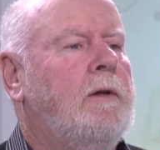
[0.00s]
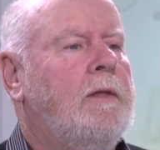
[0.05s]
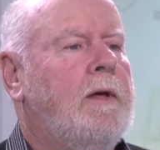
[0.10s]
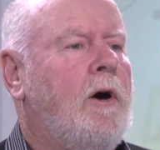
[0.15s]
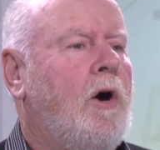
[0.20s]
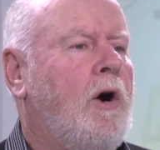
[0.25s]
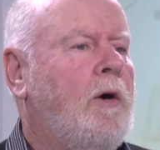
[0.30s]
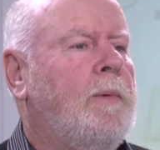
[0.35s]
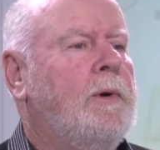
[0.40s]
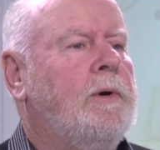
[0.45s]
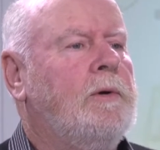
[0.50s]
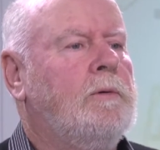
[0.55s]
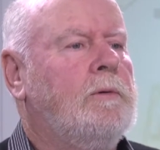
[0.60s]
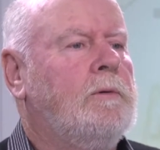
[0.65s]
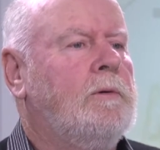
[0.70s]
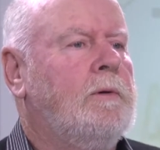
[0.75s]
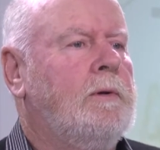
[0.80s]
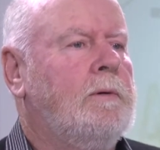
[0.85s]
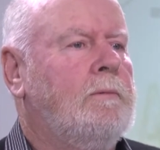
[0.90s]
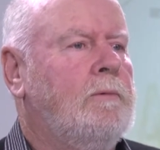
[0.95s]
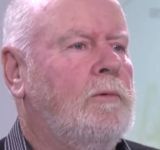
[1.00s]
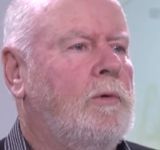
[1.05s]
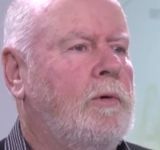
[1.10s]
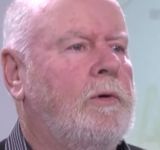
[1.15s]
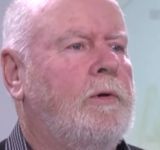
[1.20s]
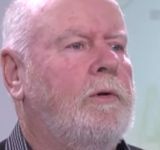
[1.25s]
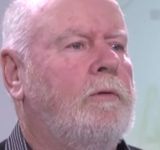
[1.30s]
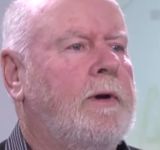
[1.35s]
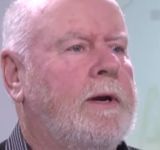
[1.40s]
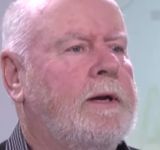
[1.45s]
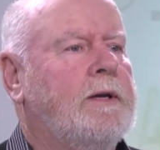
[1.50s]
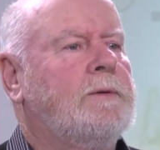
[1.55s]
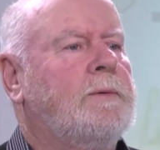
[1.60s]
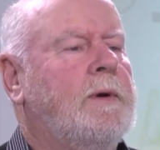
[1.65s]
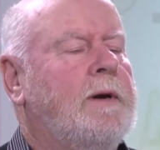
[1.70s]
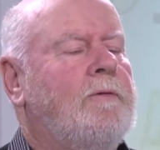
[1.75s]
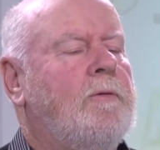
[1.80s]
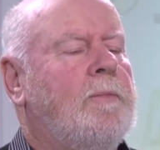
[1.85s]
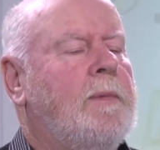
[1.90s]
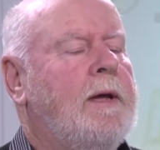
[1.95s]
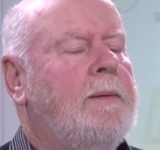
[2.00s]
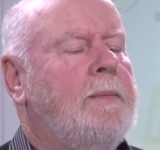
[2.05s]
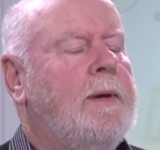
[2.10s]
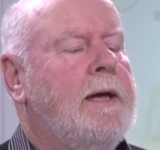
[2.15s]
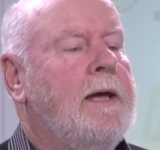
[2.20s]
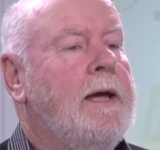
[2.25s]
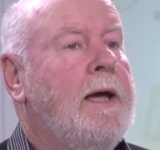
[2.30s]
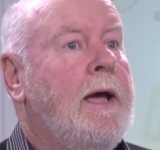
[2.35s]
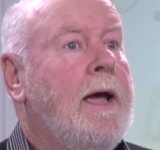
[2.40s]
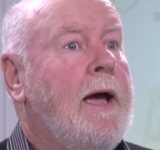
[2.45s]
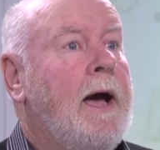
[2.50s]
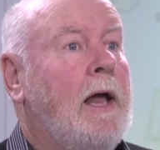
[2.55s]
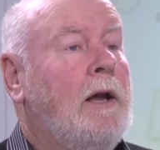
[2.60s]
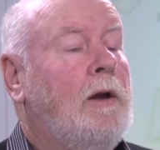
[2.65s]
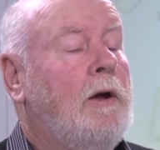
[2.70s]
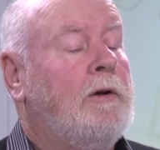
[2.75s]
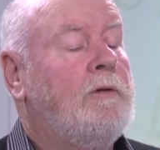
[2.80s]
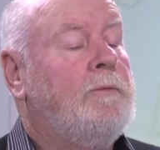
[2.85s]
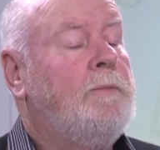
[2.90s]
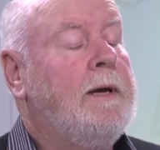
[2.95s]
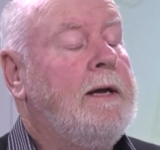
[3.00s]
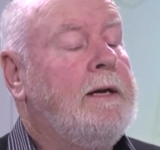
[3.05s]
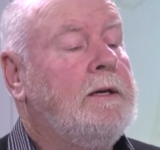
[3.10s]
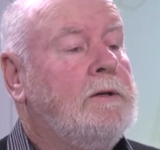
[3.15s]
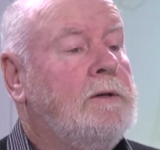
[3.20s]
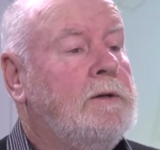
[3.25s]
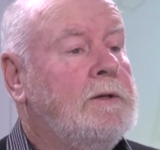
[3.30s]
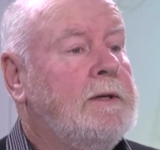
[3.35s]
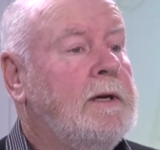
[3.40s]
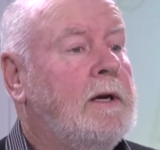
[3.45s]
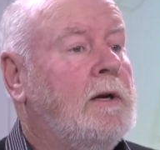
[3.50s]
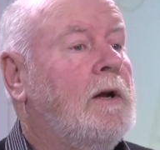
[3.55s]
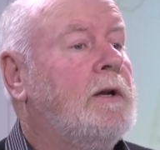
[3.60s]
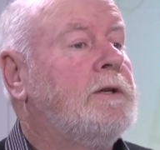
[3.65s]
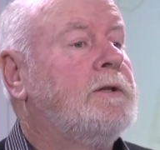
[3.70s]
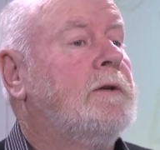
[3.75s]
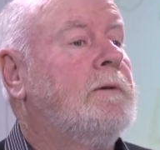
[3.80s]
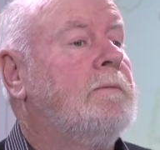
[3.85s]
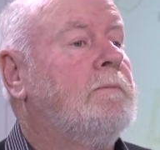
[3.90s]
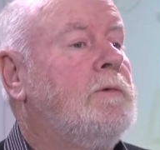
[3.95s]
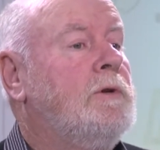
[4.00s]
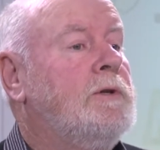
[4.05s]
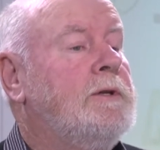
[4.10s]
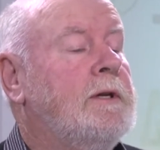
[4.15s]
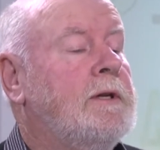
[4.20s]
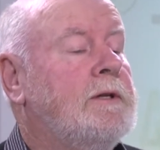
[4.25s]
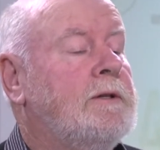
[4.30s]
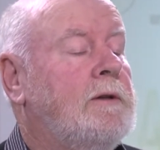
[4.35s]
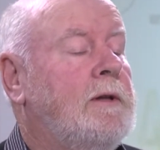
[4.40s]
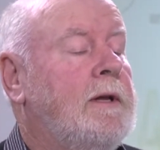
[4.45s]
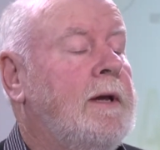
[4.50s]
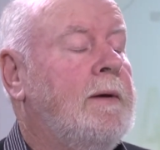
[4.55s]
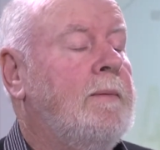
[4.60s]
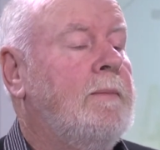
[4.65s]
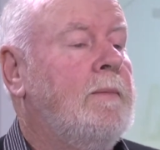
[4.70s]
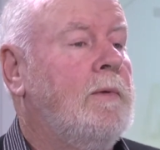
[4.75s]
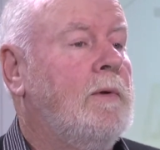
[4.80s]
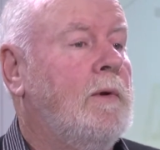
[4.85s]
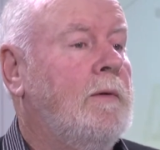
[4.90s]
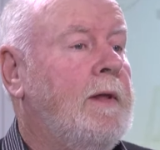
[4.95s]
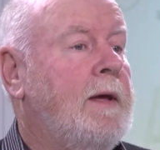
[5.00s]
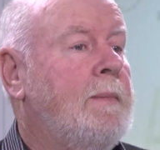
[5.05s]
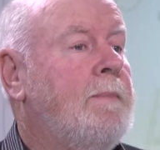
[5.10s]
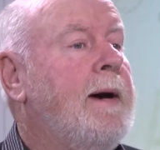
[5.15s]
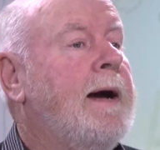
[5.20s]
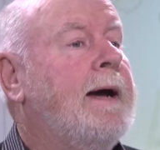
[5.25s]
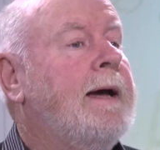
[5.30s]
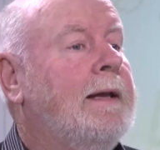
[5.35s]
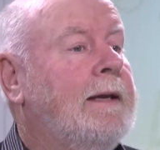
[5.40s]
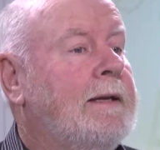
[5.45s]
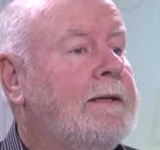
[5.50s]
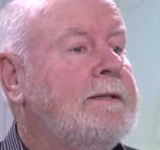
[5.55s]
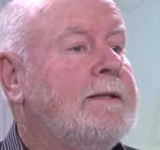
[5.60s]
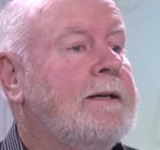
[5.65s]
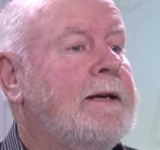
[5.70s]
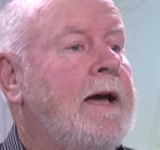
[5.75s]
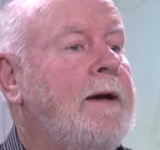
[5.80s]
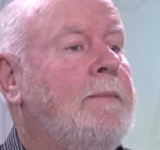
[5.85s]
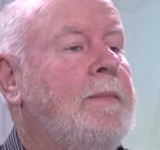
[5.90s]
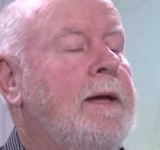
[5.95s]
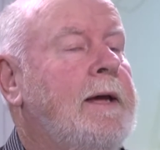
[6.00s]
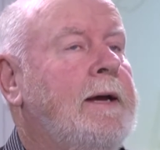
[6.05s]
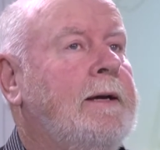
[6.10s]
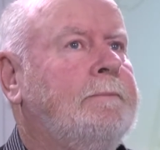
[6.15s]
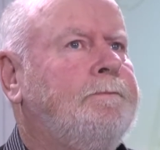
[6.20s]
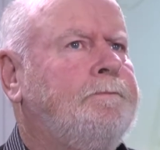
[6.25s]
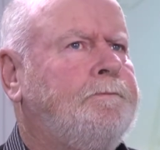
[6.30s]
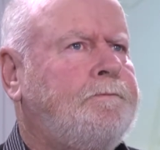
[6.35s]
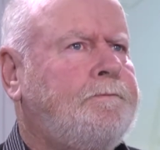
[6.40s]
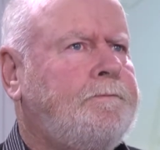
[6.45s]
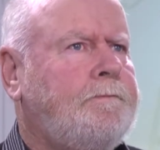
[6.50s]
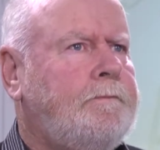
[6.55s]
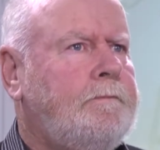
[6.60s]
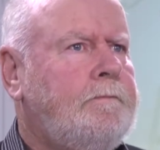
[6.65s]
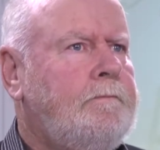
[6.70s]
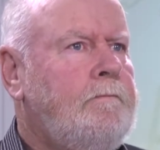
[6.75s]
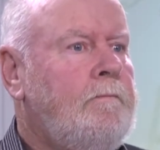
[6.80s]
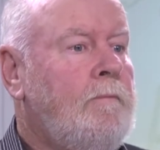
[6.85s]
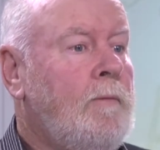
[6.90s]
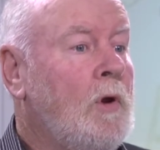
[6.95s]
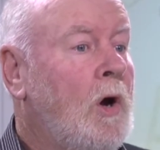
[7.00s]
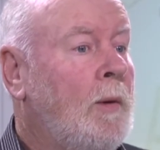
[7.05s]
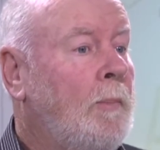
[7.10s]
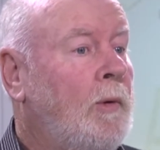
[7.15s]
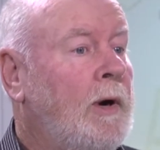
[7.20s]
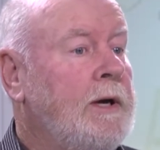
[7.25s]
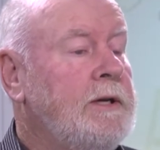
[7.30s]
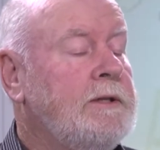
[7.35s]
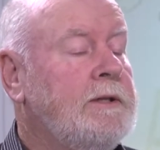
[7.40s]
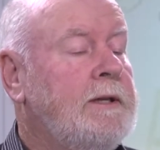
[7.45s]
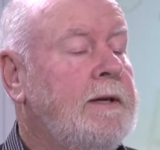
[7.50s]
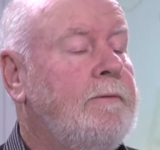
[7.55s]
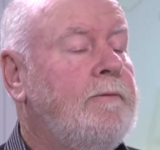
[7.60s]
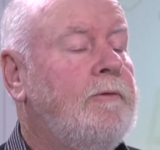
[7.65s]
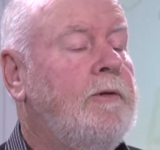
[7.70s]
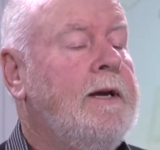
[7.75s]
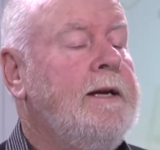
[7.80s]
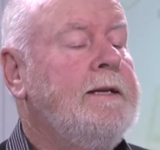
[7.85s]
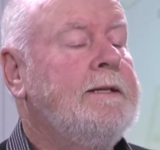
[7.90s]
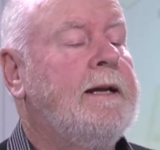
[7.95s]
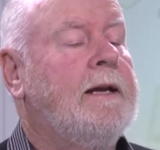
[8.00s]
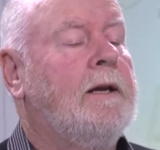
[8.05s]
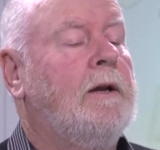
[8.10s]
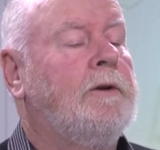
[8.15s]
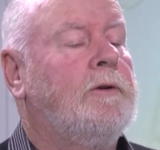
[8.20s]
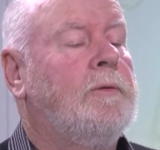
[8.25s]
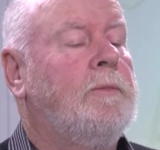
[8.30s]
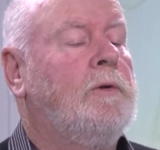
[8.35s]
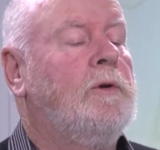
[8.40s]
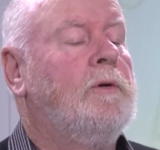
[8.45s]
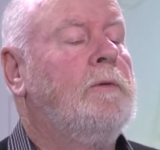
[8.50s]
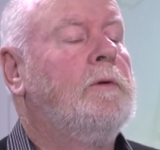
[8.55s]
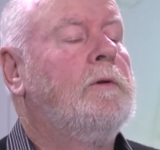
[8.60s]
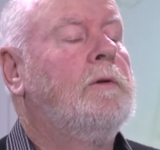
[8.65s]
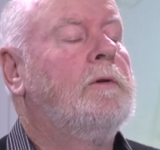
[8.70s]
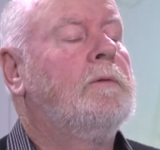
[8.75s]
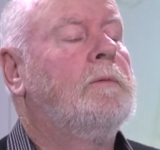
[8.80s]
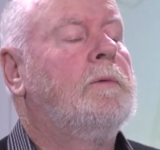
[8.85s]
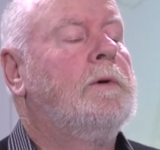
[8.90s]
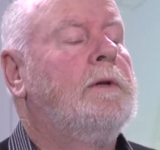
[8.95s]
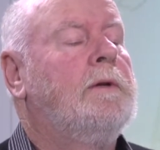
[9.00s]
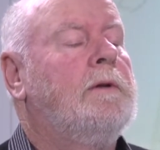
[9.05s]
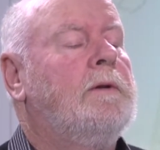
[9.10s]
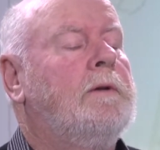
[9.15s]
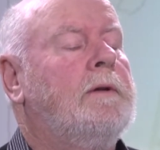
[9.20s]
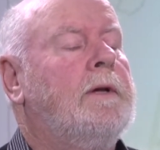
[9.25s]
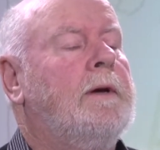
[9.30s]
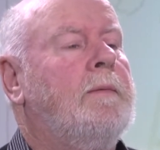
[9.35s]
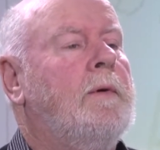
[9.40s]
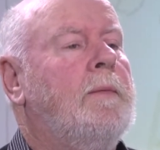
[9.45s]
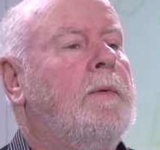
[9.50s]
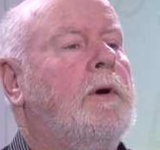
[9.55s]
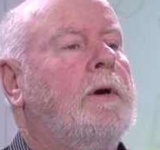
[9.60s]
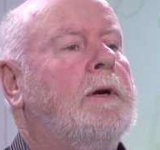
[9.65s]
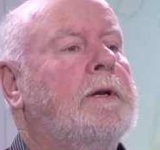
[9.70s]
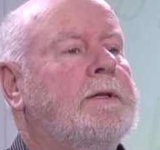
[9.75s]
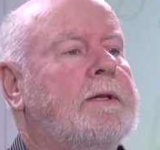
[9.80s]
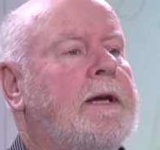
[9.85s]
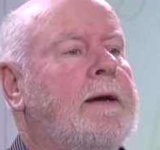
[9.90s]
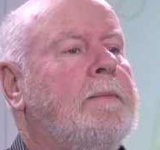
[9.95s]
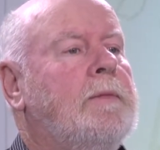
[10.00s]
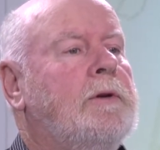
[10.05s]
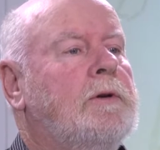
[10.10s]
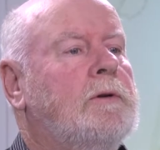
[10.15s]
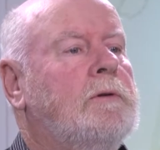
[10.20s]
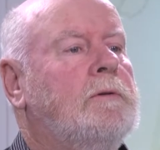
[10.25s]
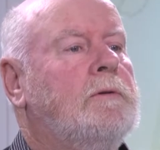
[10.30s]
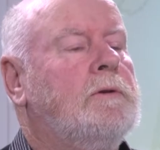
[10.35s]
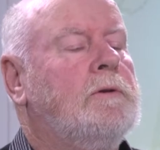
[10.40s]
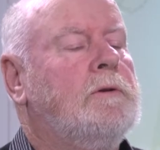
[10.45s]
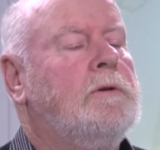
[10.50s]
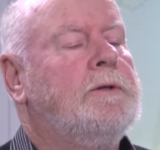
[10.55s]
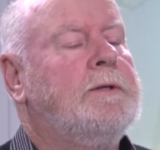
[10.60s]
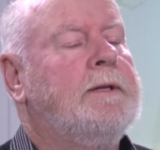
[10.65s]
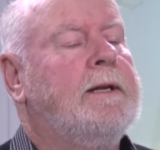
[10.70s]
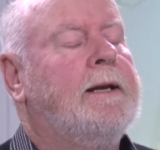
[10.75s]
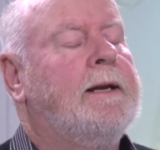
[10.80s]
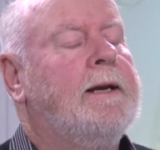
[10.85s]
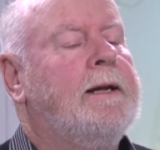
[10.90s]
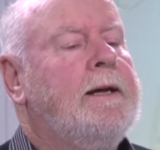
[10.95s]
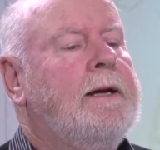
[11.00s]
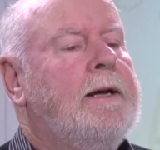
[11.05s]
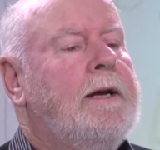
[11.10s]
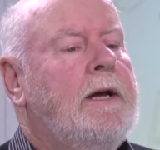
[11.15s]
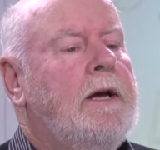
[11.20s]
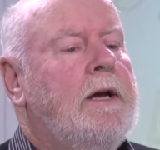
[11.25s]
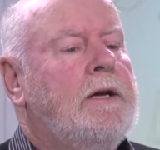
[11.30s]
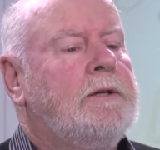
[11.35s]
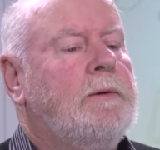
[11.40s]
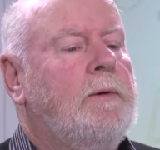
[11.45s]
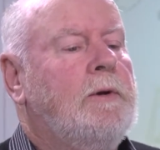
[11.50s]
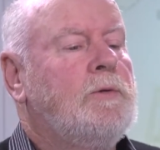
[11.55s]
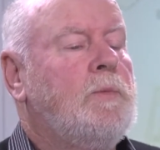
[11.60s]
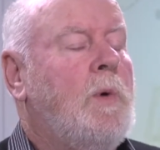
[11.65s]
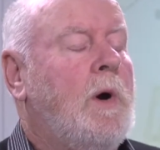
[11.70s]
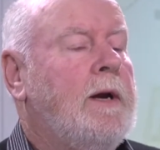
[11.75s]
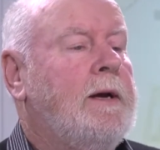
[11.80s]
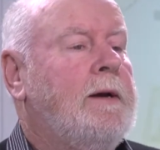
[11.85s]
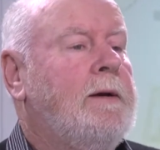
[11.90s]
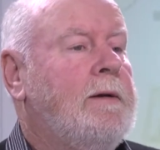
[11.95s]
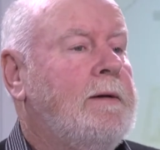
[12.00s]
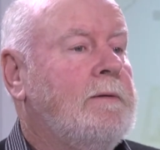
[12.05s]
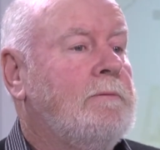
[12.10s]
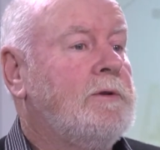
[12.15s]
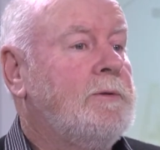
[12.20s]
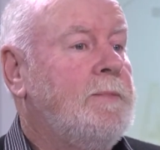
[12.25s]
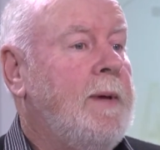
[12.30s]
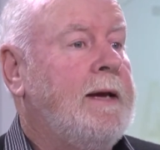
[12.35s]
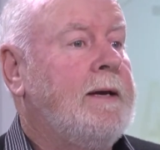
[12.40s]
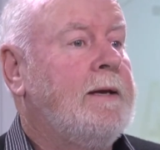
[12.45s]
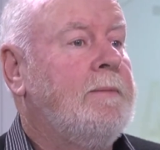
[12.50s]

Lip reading: the Hobbit or the Lord of the Rings, or whatever it may be. A lot have been to New Zealand, lots of New Zealand's on their bucket list to come here. Operation Deep Freeze had a lot to do with Americans coming to New Zealand. So it was widely respected,